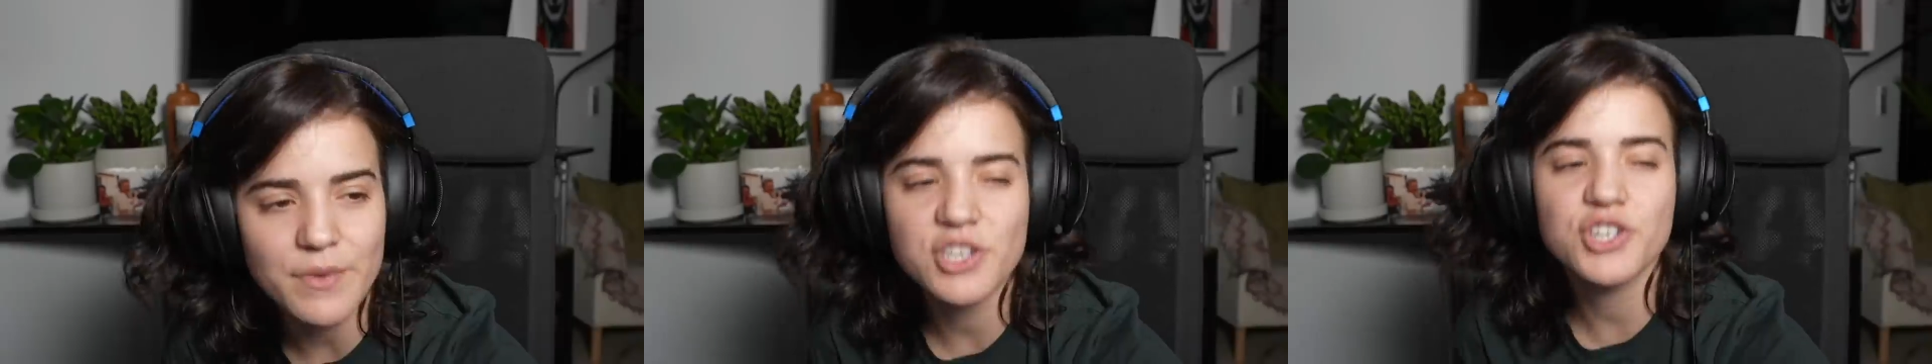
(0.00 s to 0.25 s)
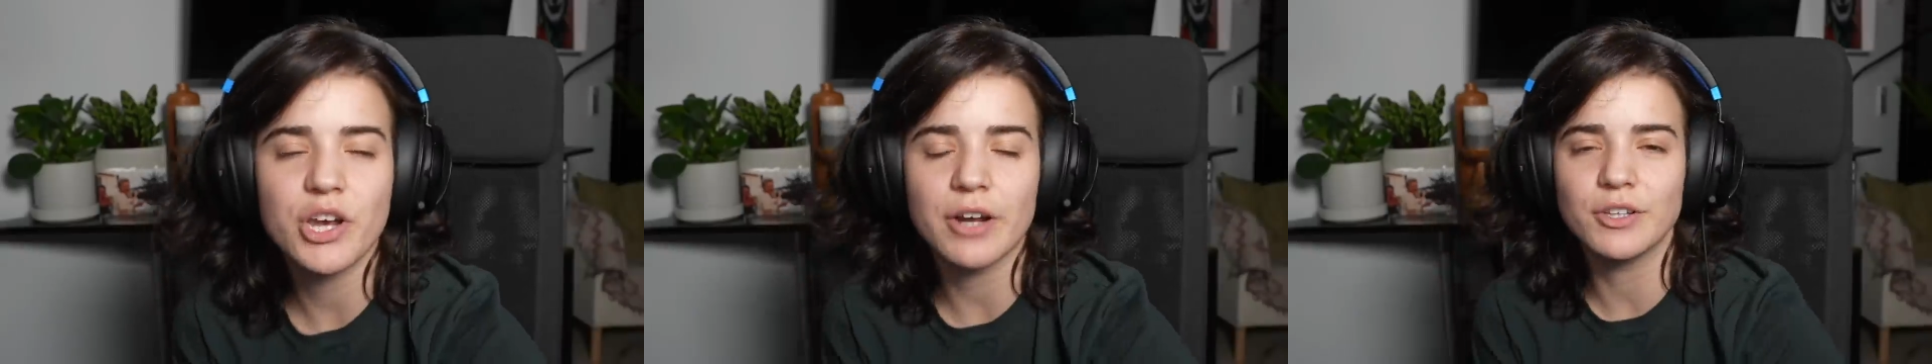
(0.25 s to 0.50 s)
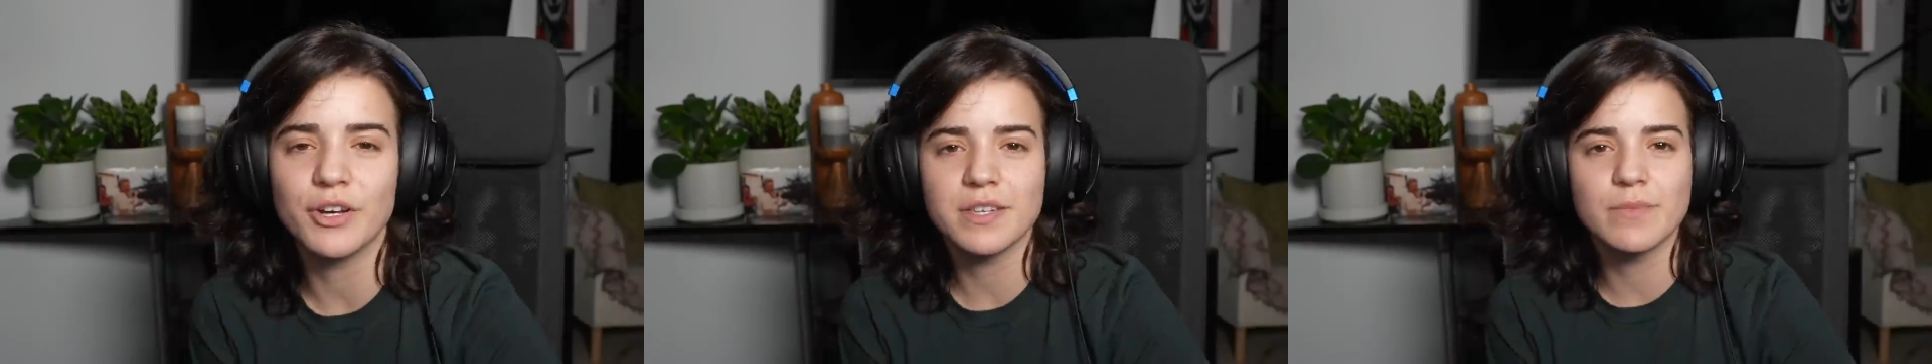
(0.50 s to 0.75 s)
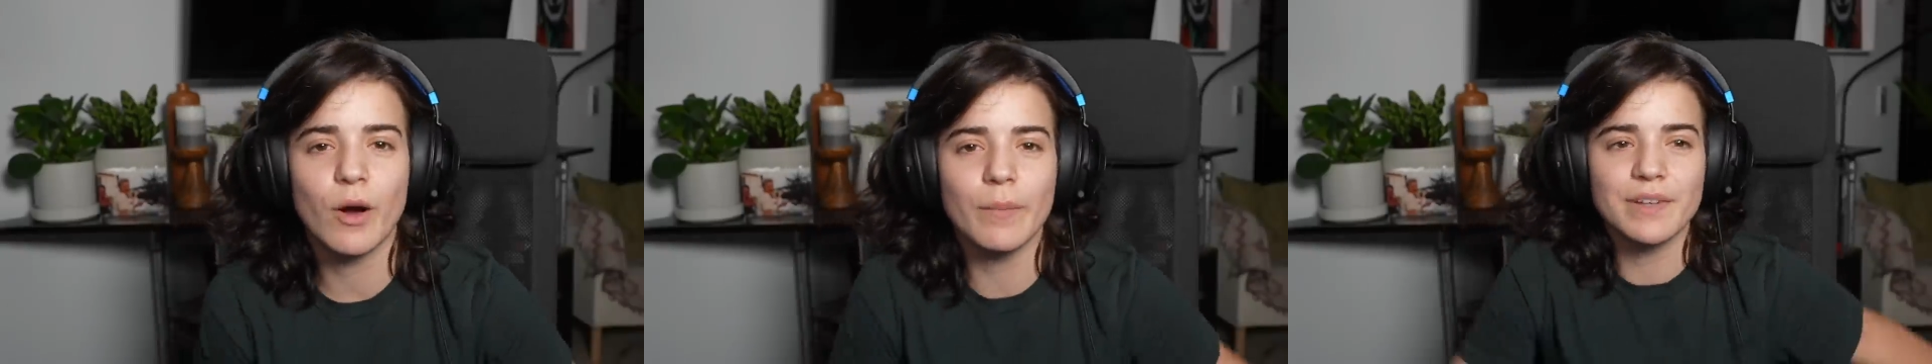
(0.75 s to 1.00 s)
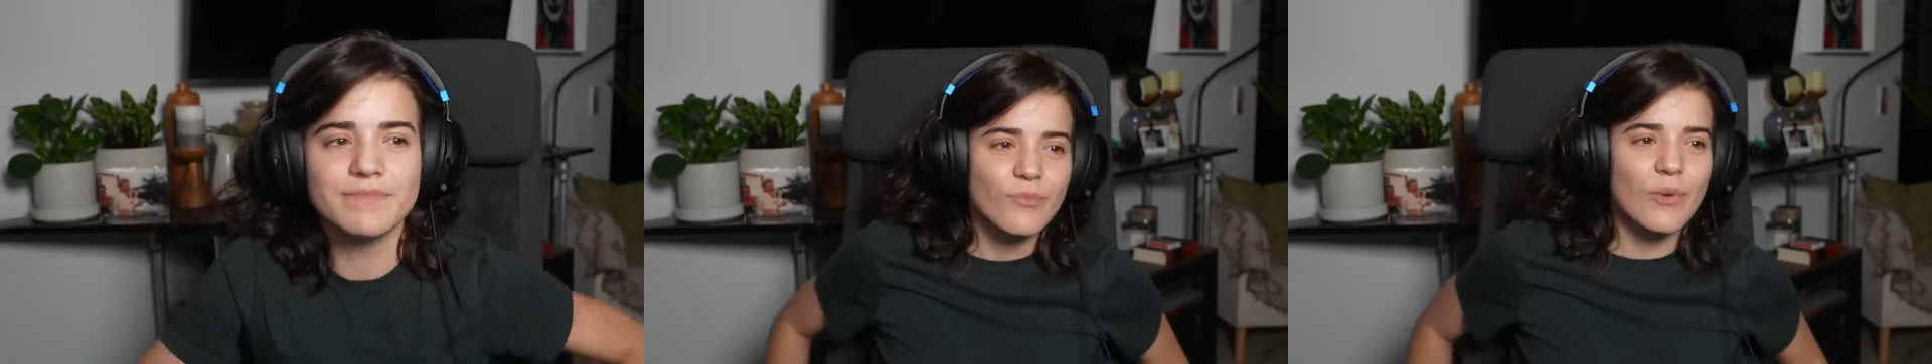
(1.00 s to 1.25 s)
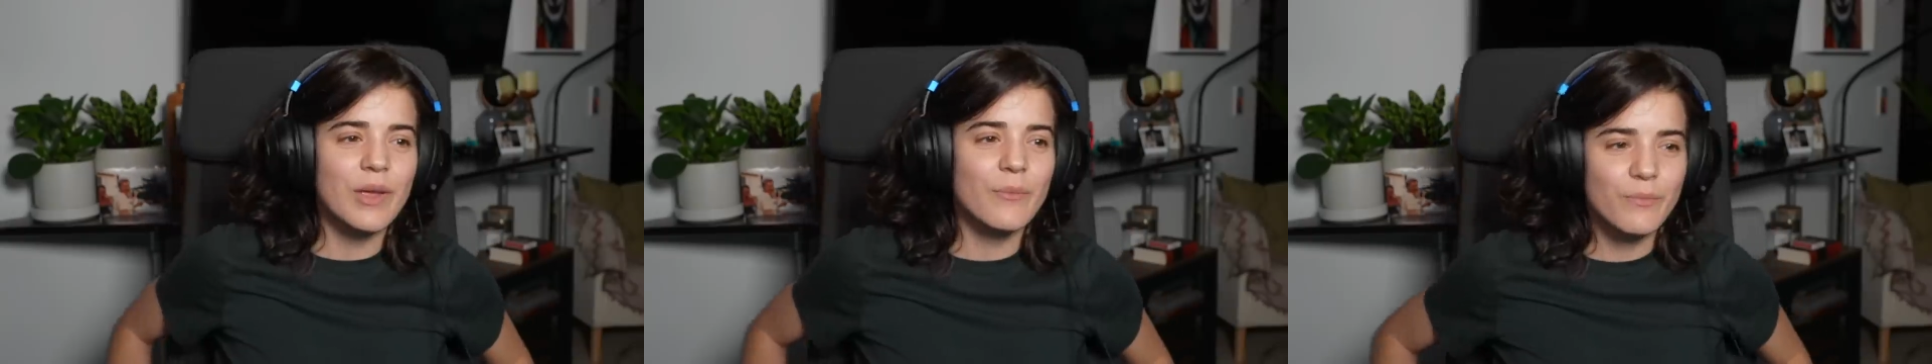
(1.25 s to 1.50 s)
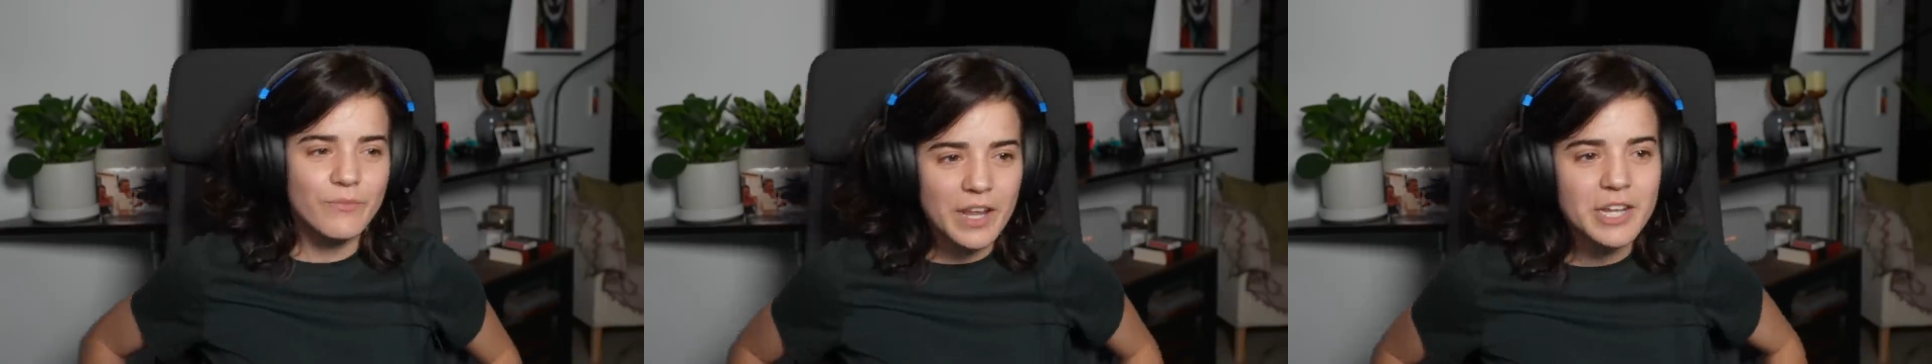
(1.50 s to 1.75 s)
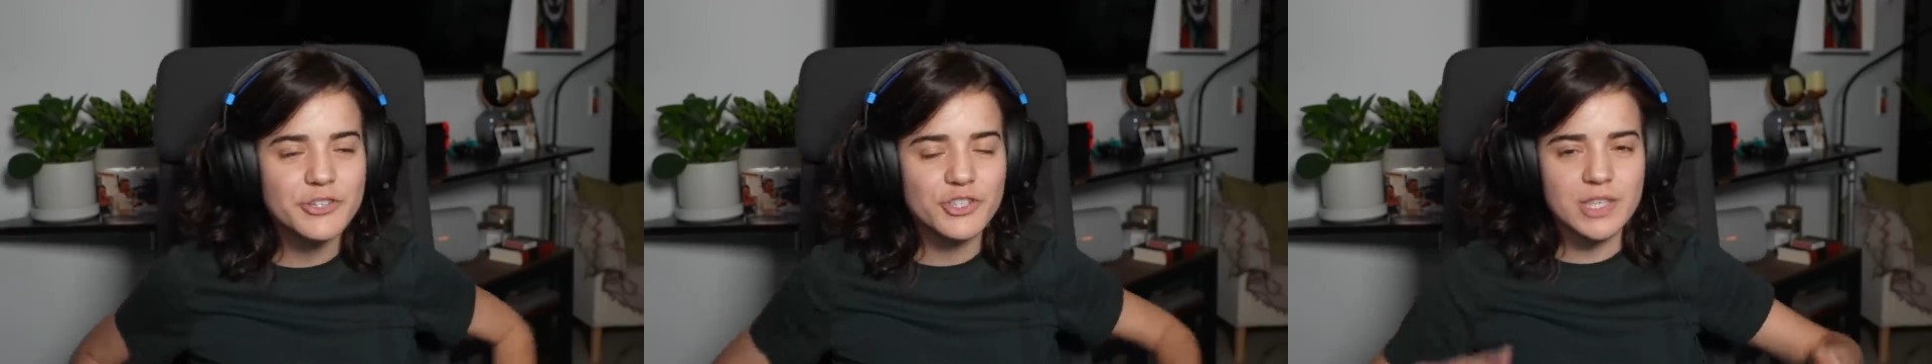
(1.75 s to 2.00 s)
was a share looks moment. We
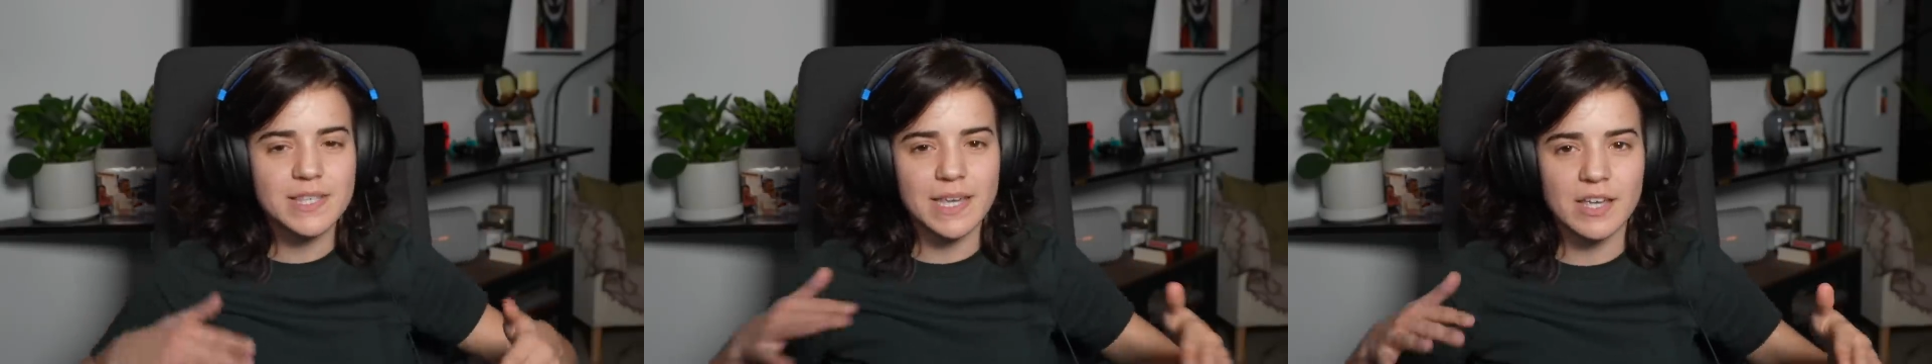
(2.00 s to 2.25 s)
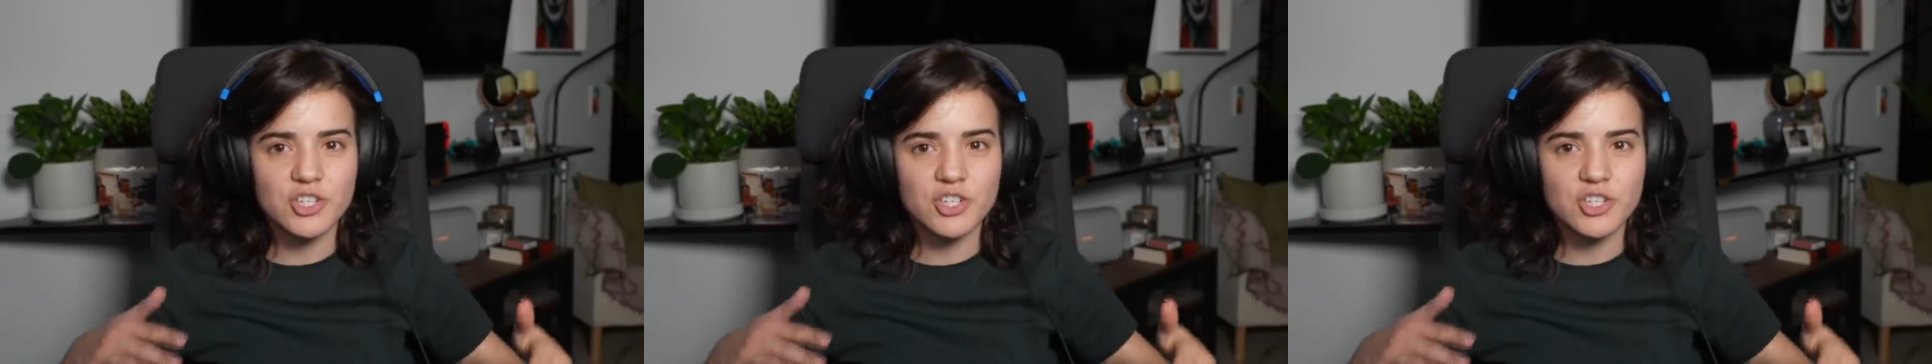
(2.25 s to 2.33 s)
finished the scene.